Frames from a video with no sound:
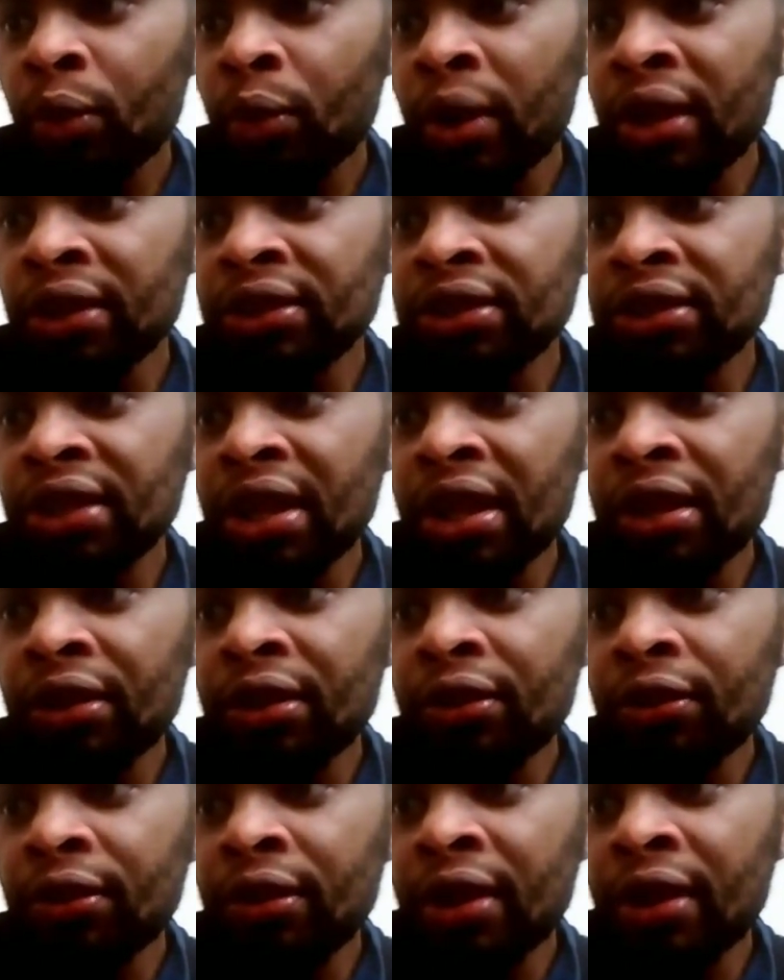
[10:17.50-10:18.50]

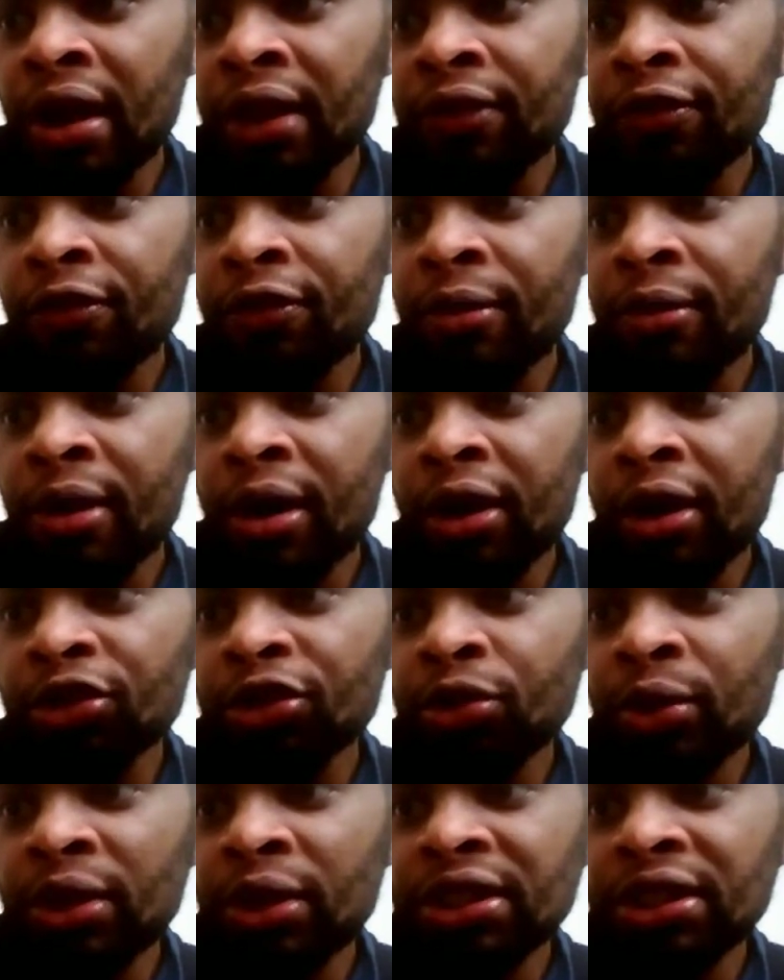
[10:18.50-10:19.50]
Wednesday, 9th of
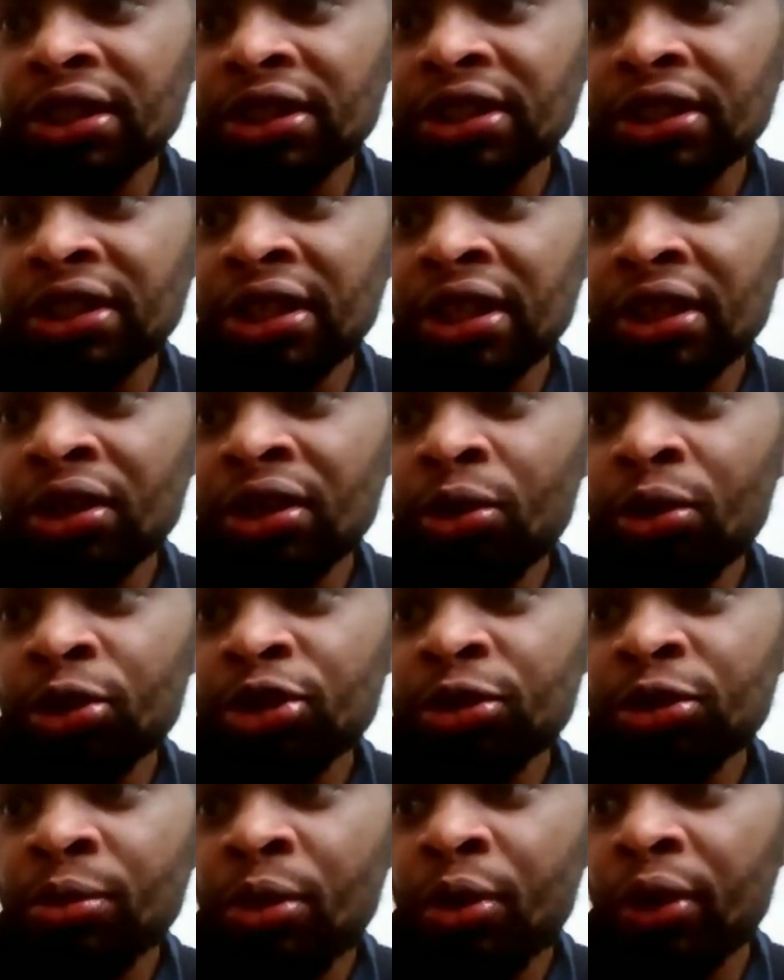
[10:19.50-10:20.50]
March 2016, no
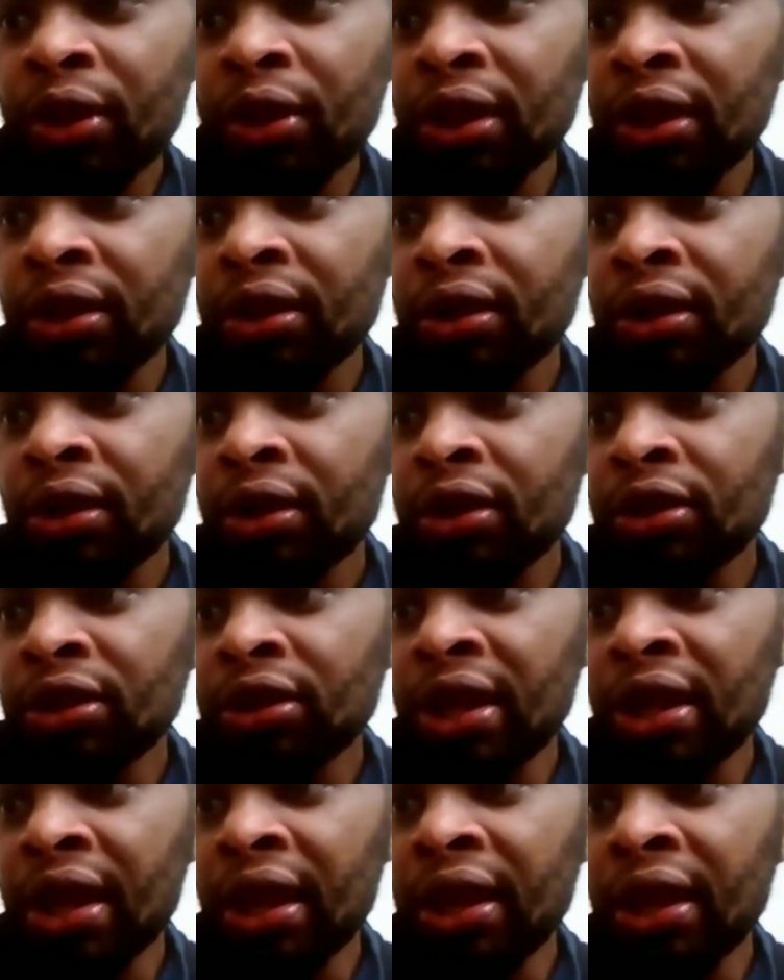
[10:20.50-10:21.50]
smoking
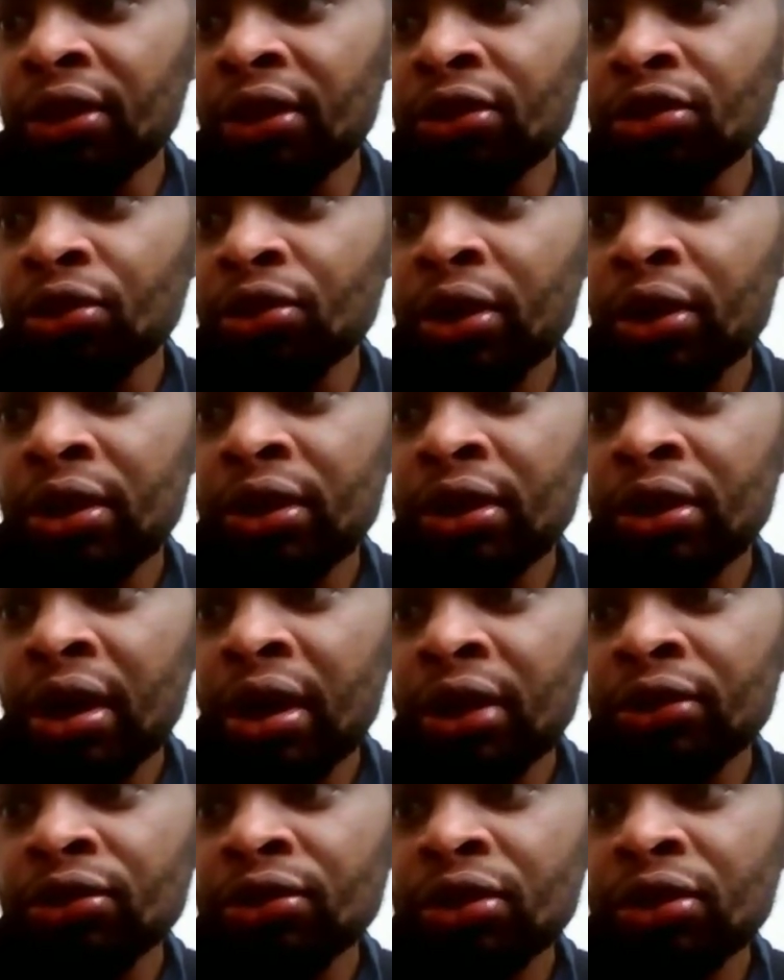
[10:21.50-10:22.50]
they join
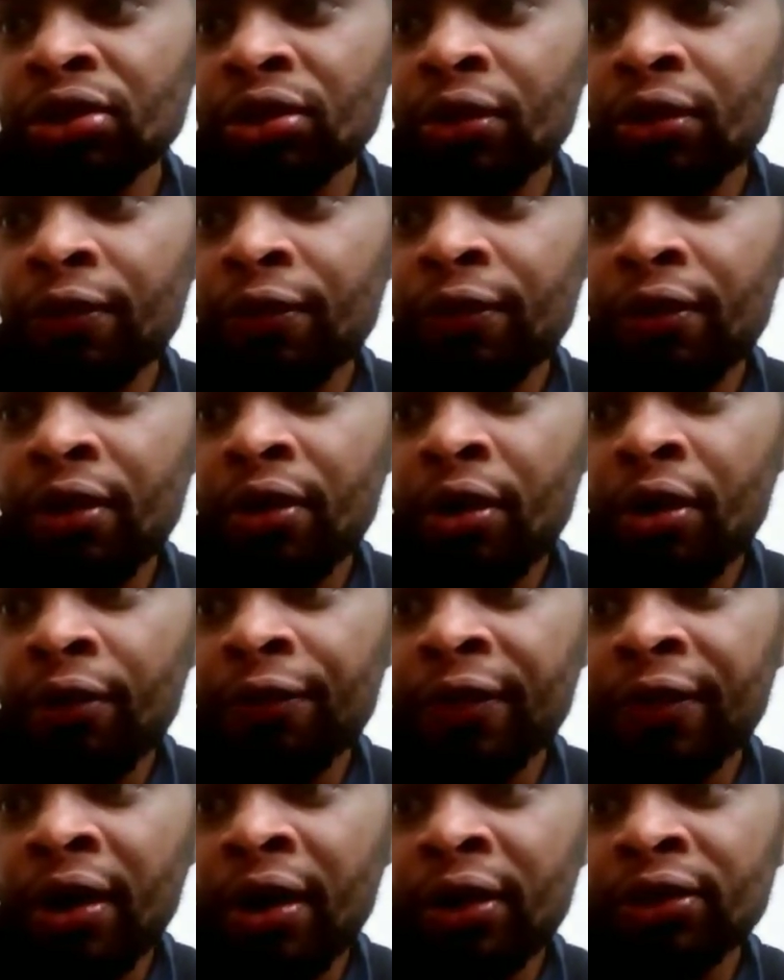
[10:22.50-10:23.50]
hundreds of,
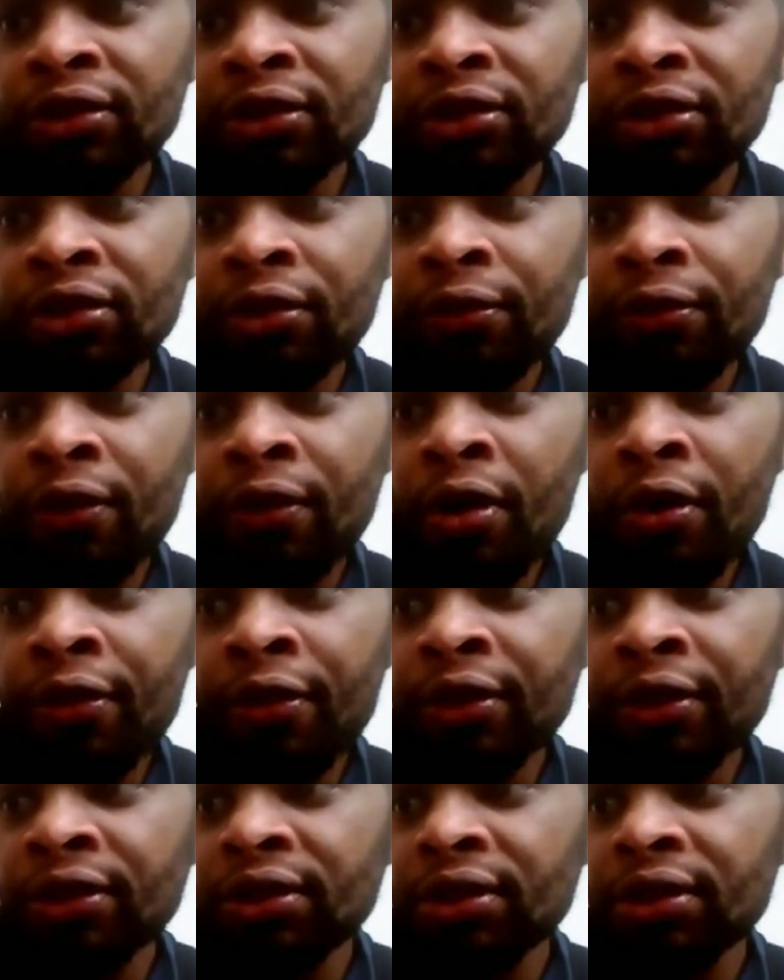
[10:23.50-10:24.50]
of thousands of
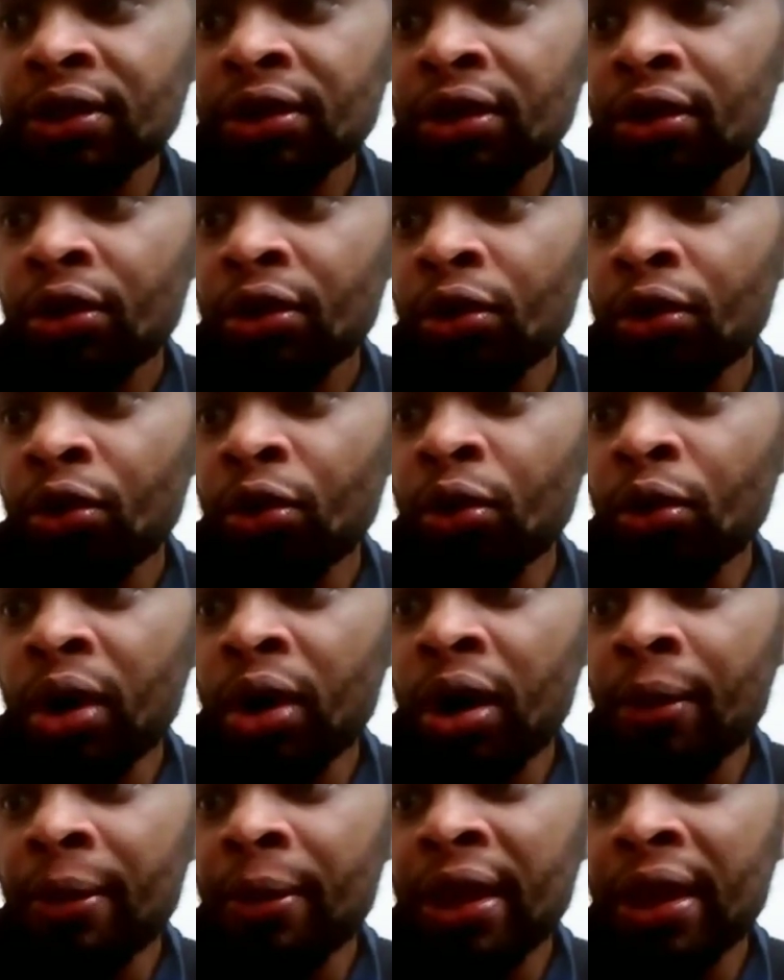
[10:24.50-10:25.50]
others who
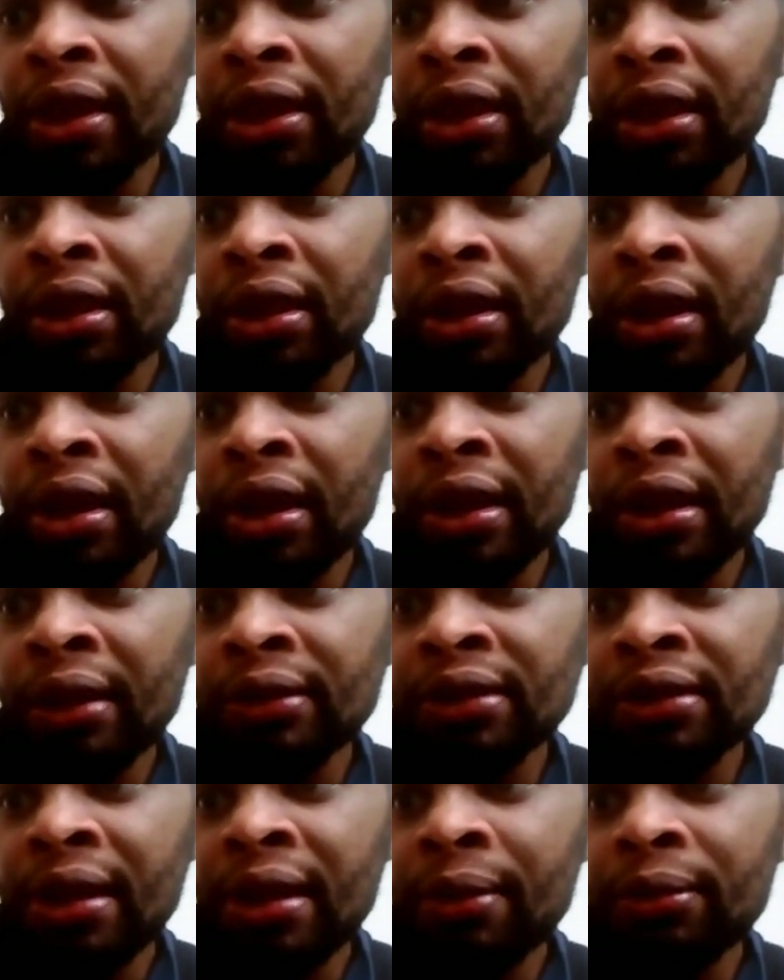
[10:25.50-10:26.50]
are making an
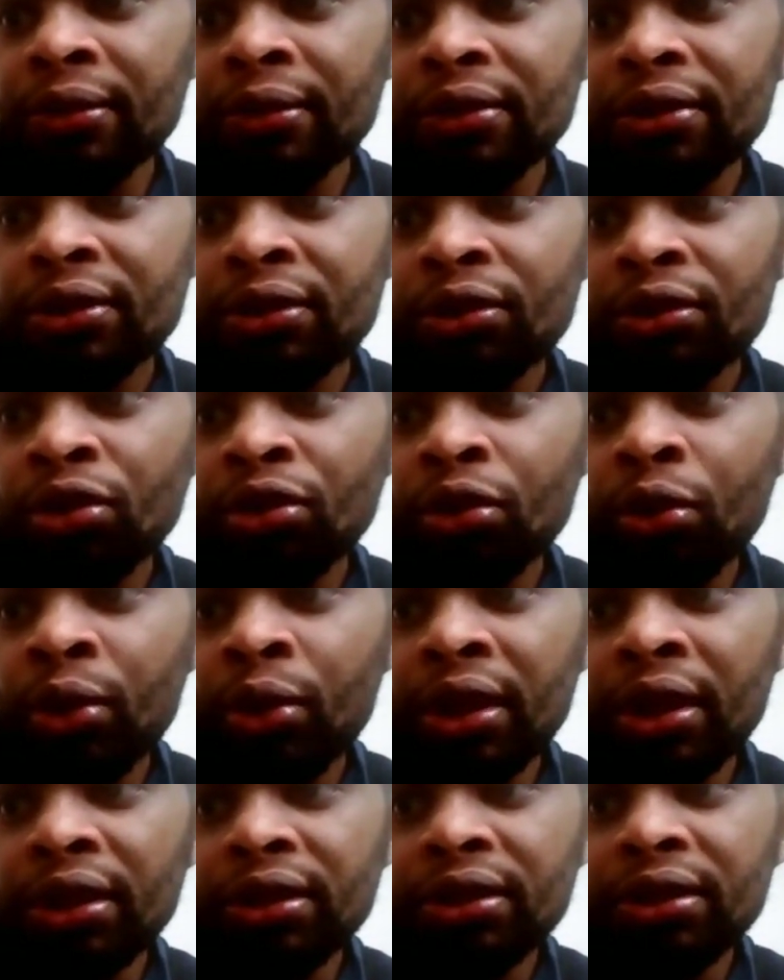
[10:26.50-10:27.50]
attempt to
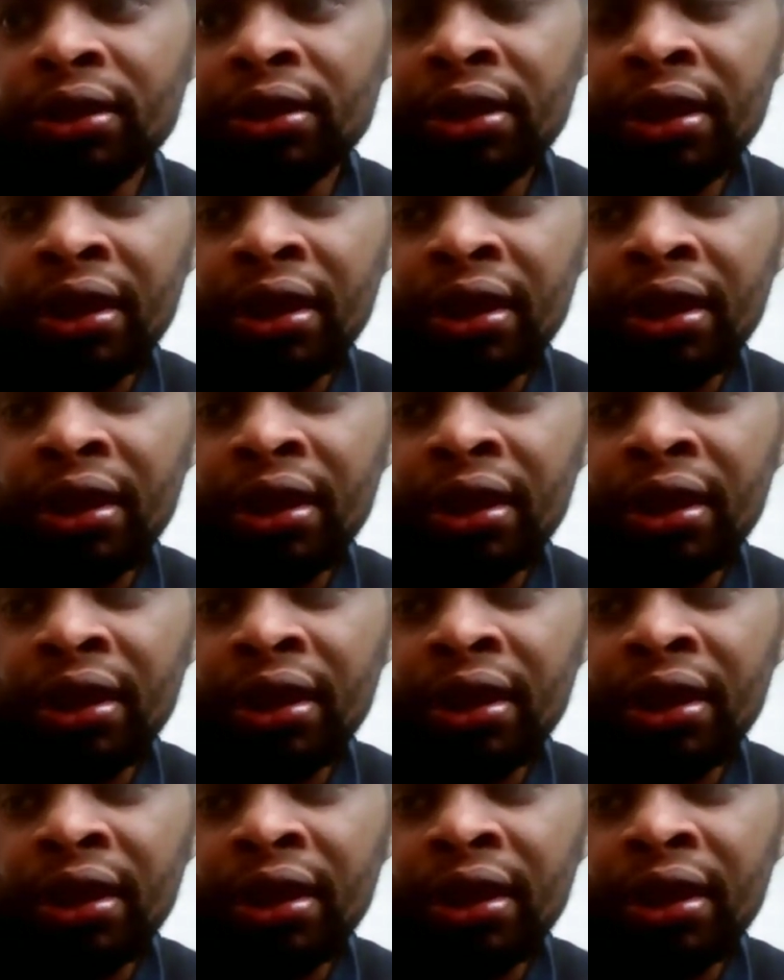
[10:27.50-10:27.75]
quit.